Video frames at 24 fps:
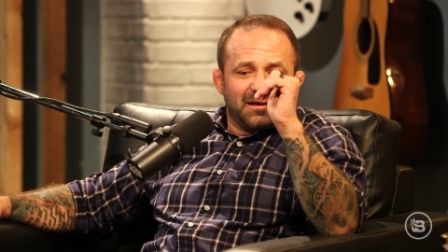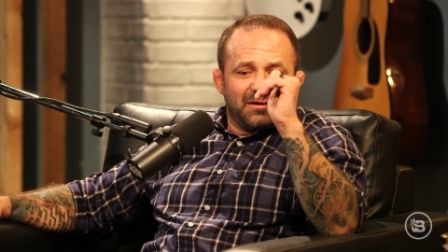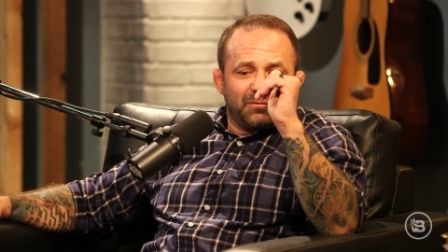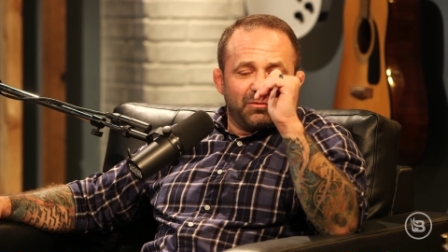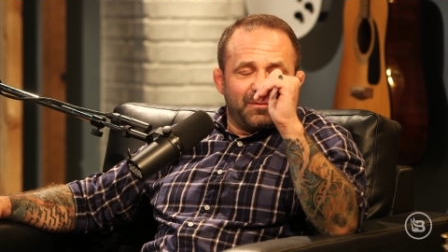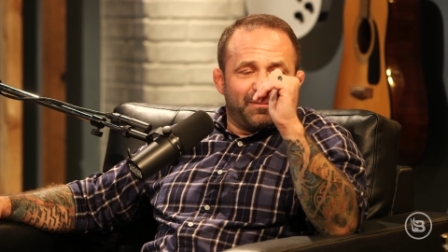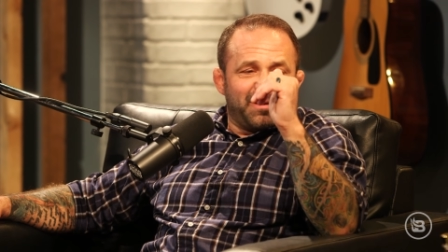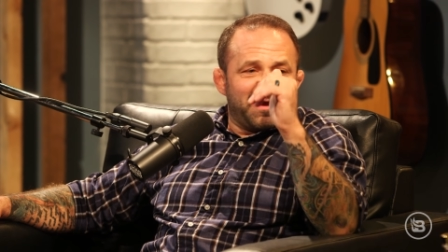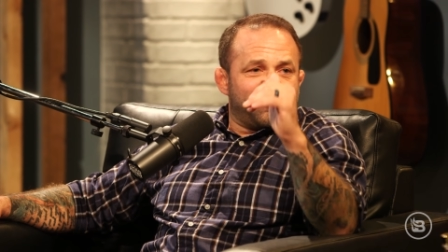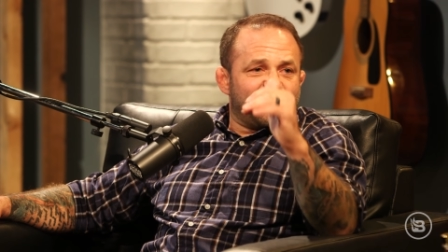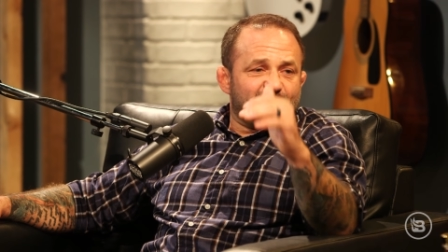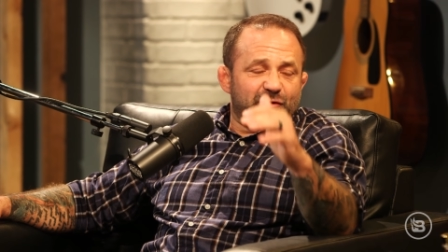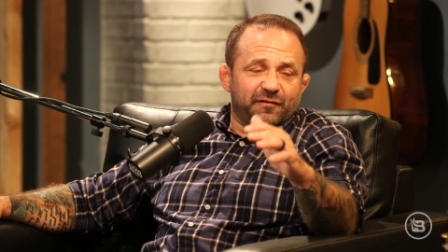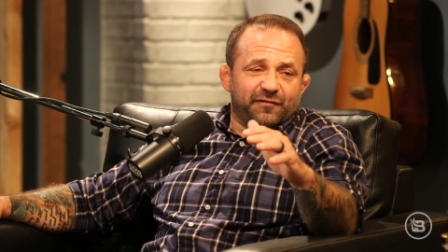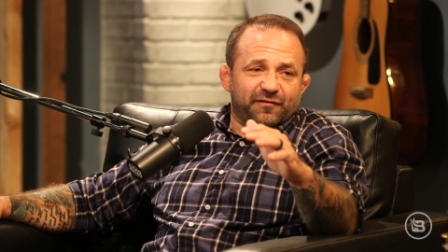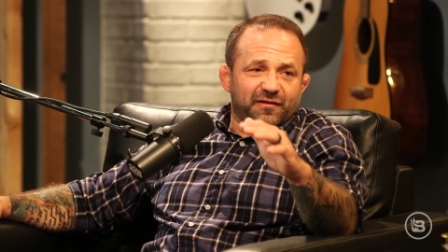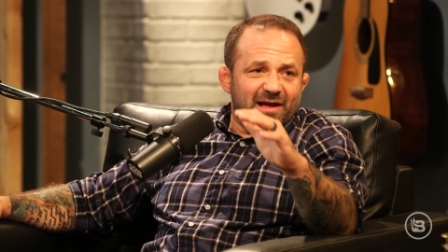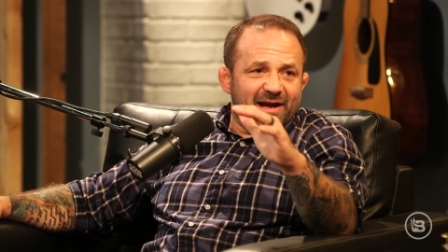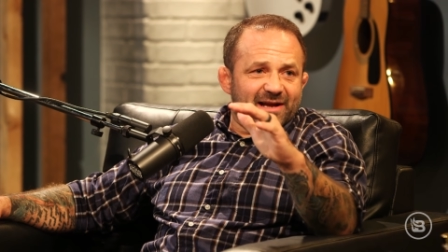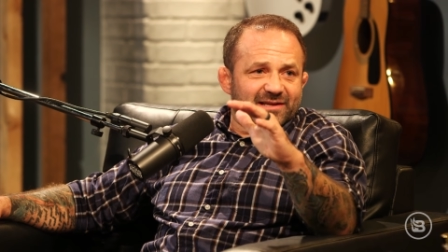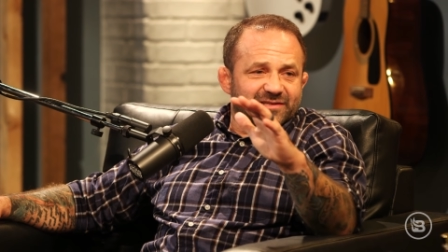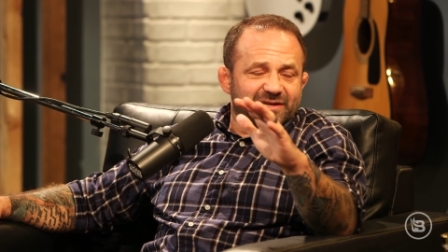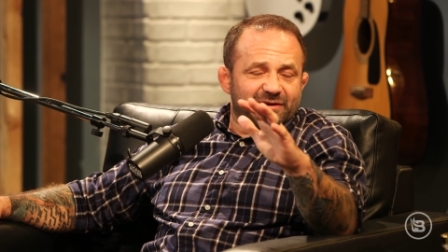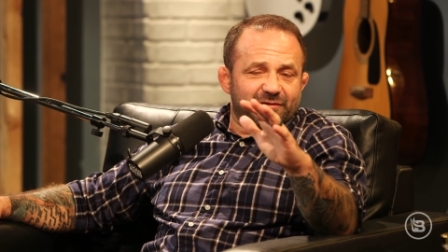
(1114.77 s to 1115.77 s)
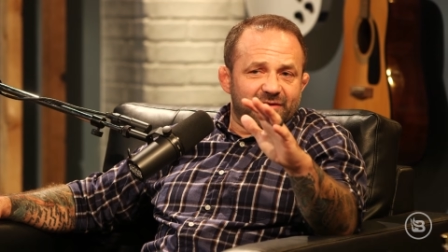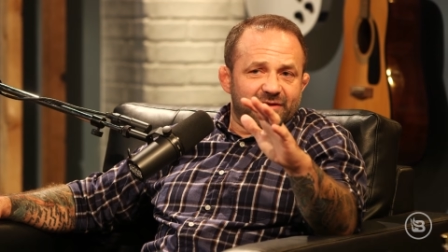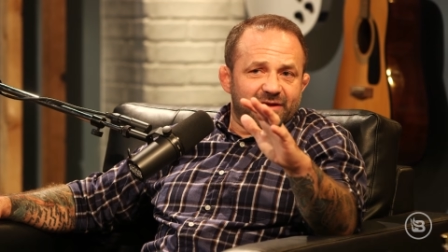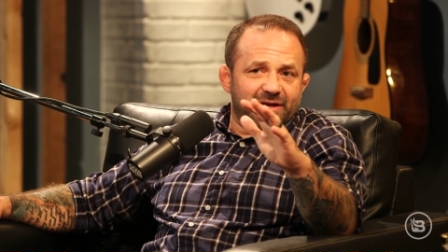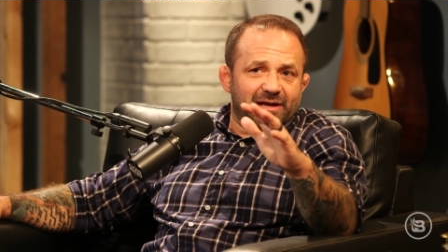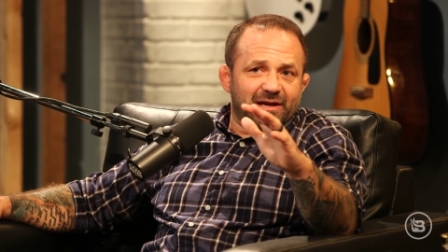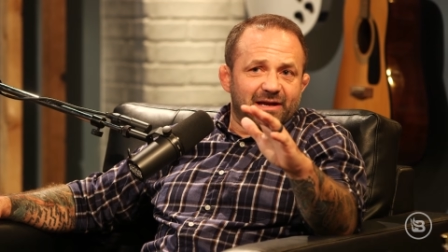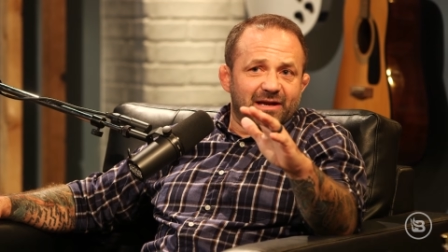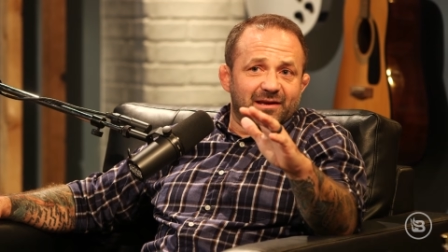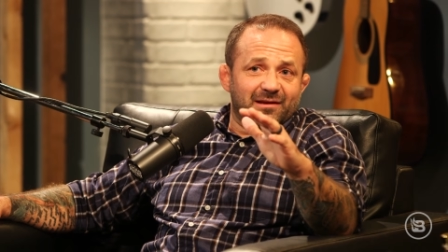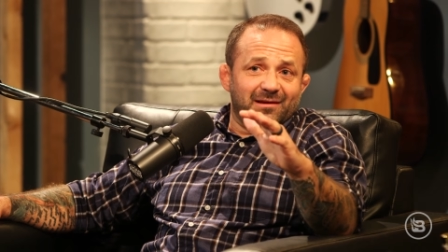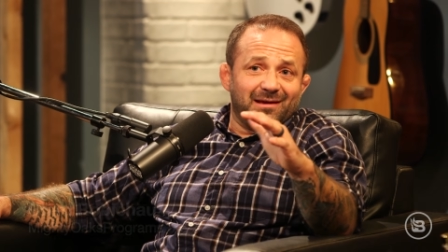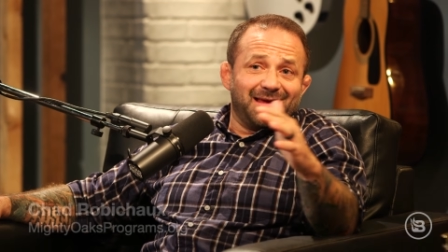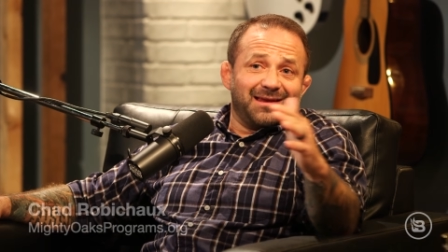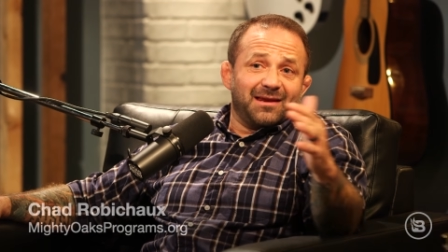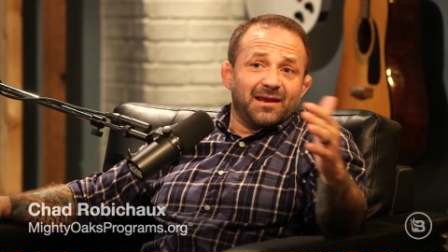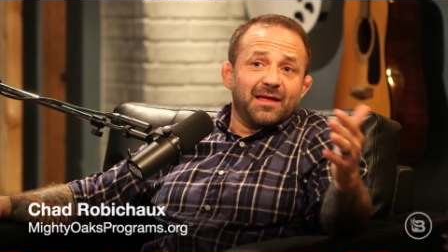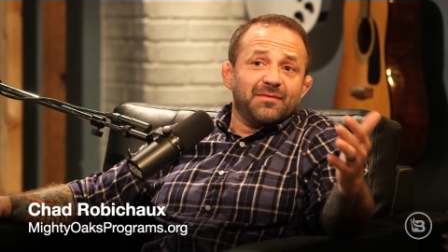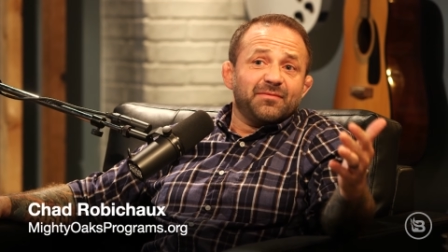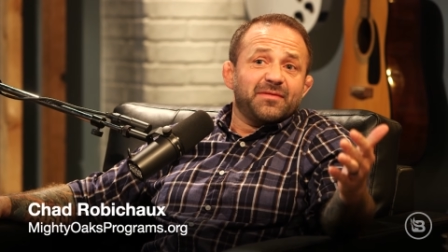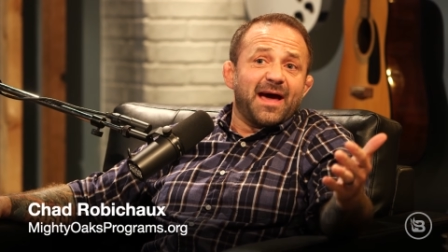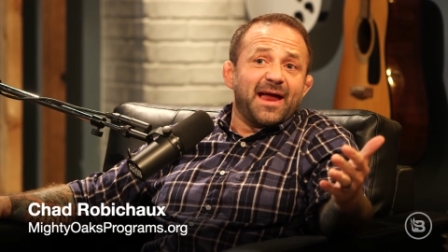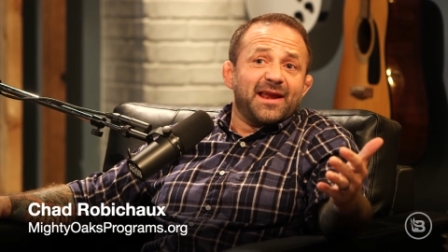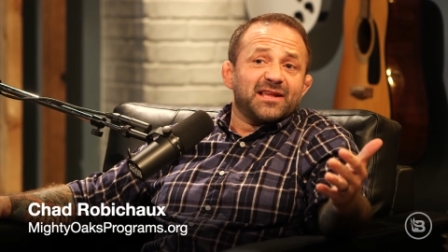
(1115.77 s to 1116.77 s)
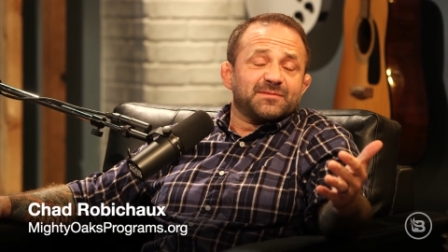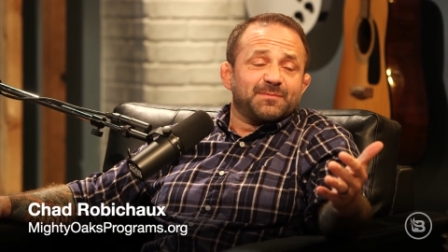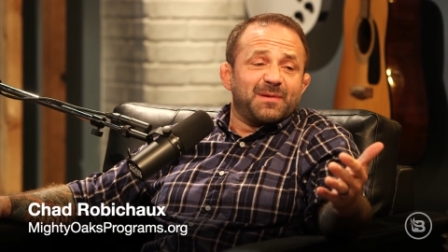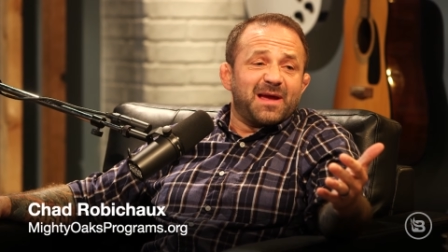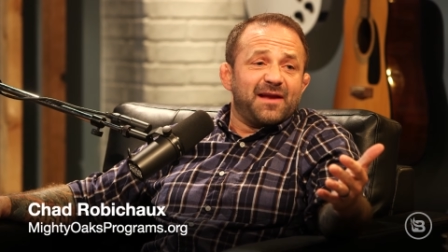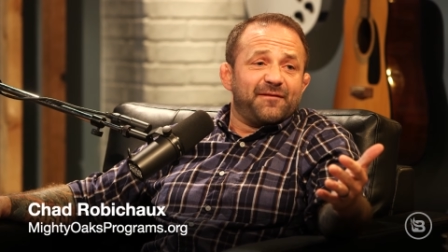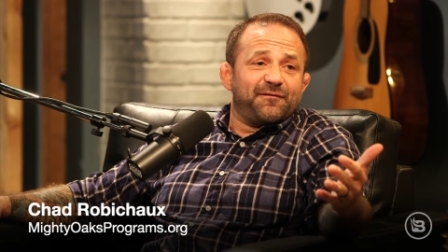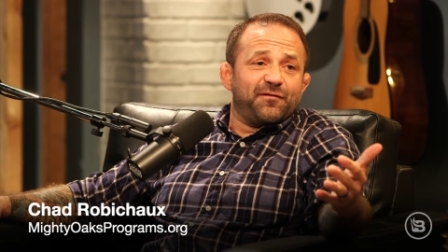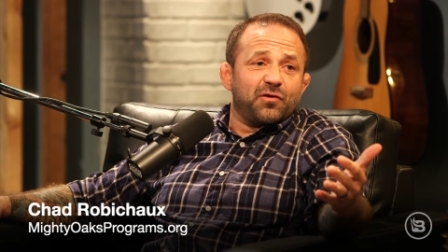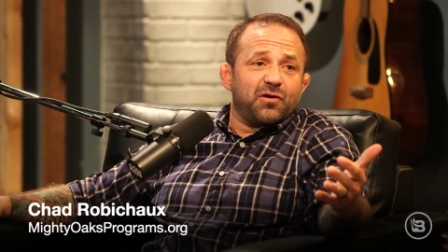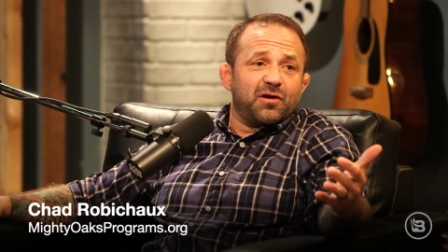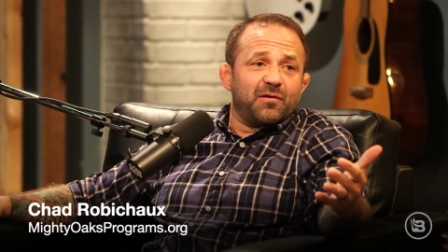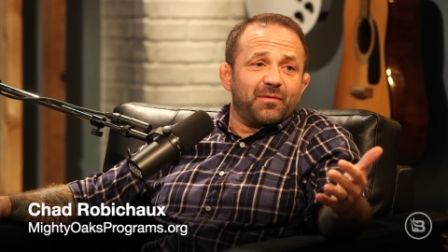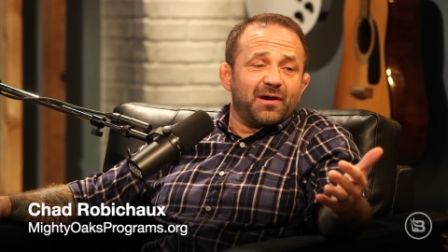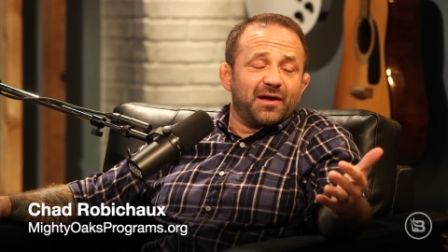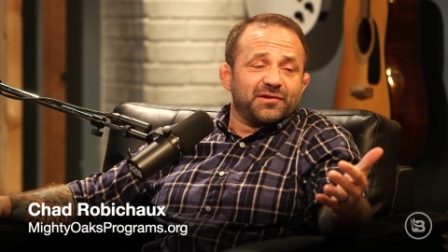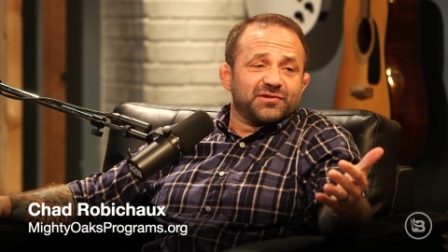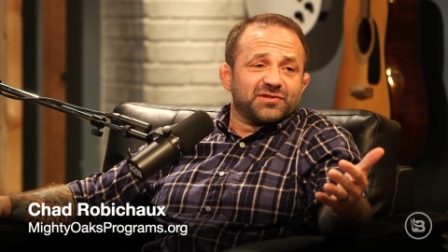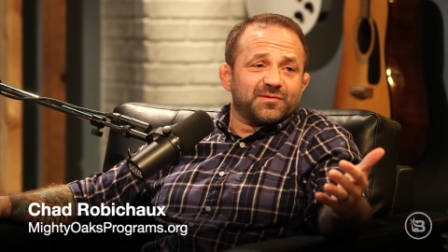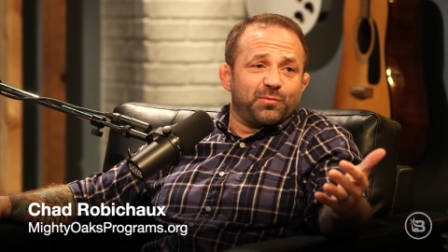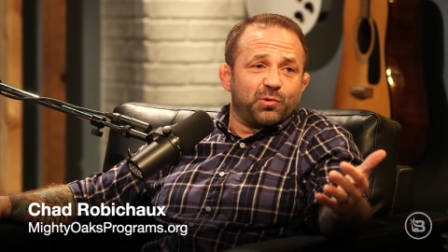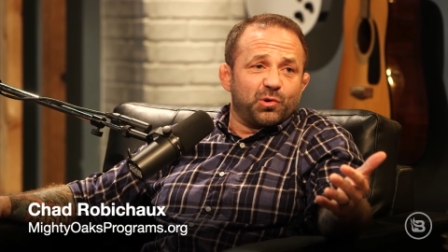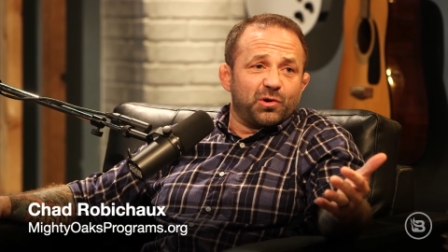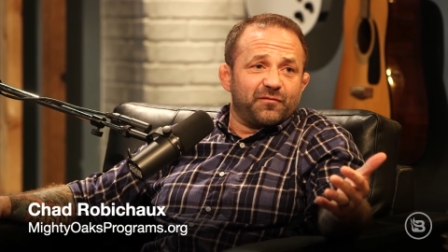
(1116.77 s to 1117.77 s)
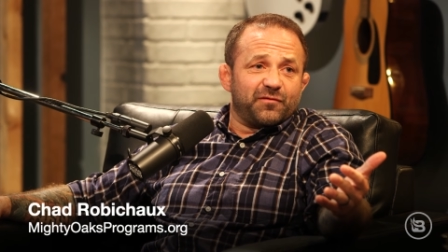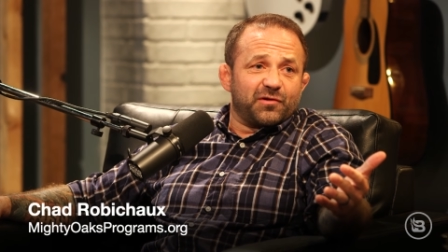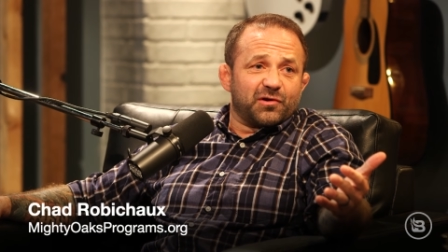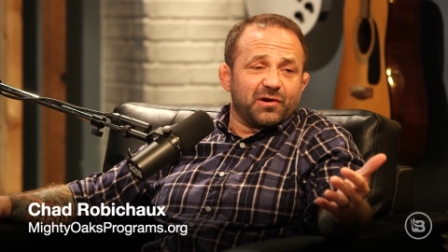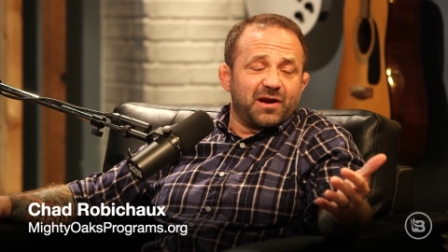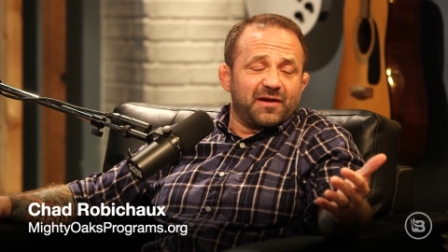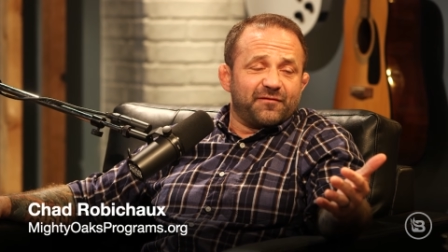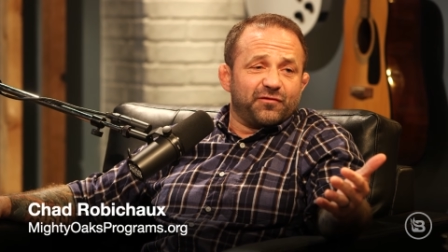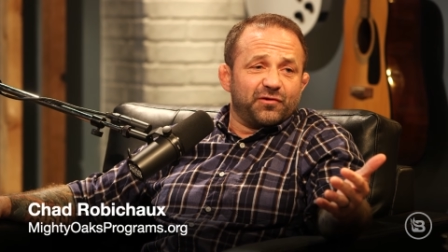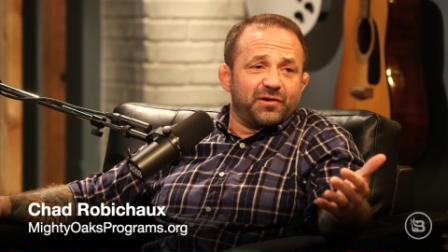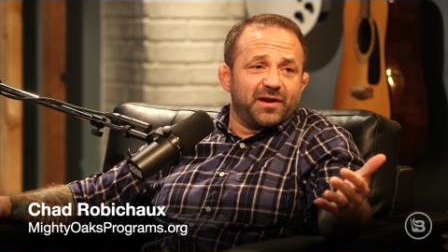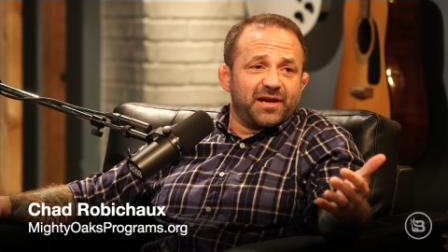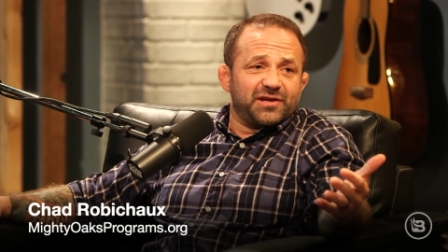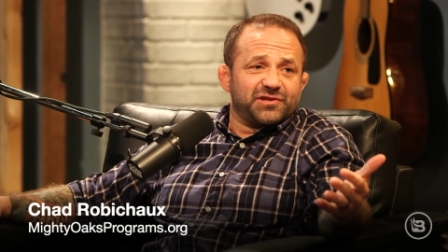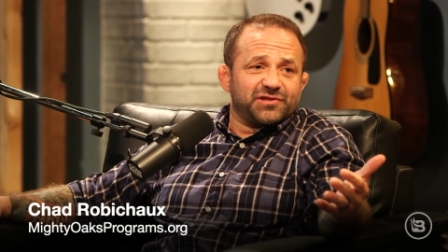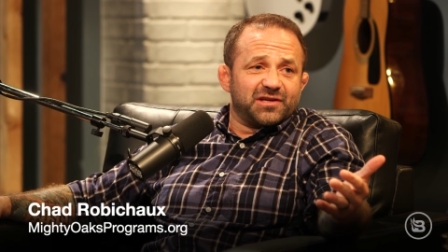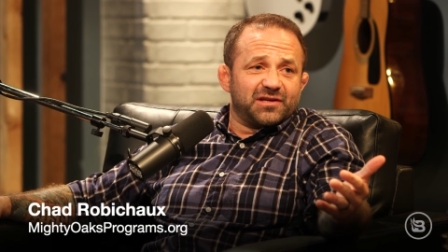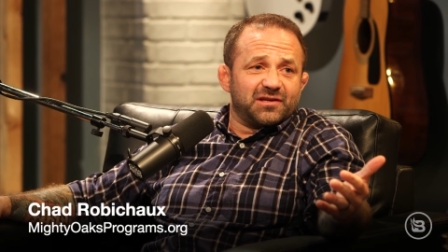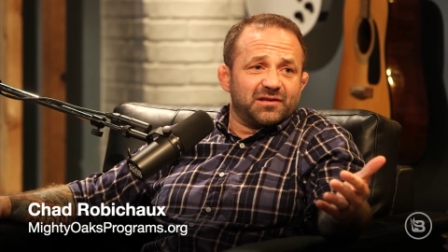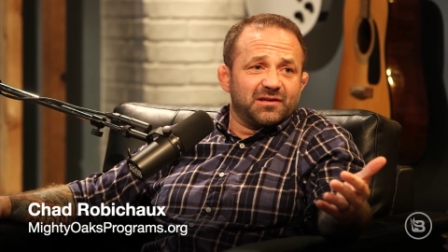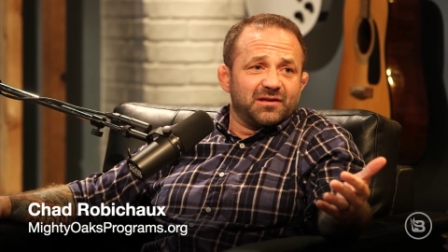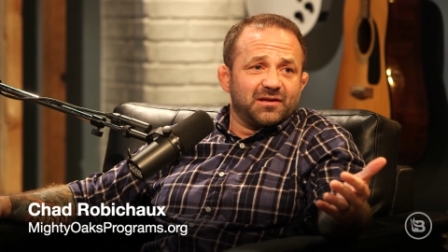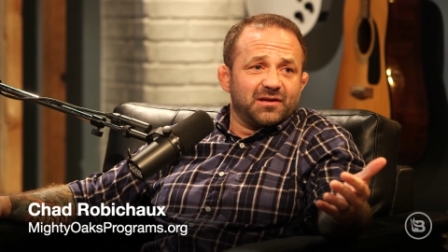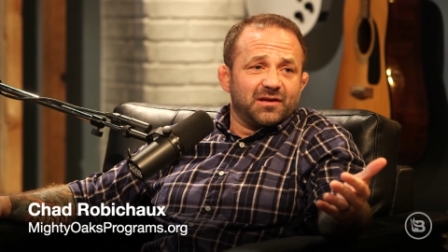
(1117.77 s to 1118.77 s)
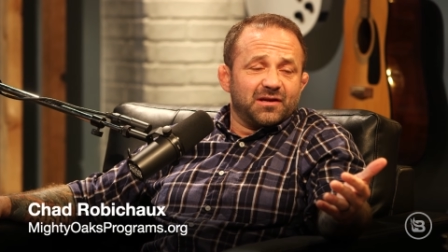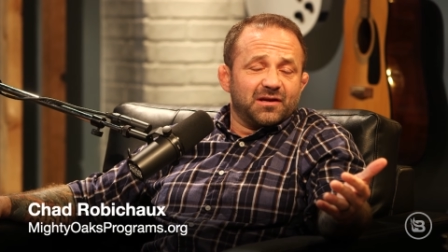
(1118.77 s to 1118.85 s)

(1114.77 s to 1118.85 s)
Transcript: We pay for their flights, everything, and and that is paid for by the support of a grateful nation.